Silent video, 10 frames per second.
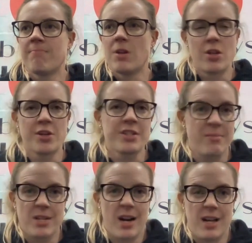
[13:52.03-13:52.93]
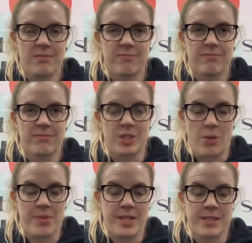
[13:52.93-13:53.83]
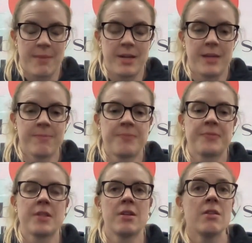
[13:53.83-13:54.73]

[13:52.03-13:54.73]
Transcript: a lot of the time you can't stop things happening,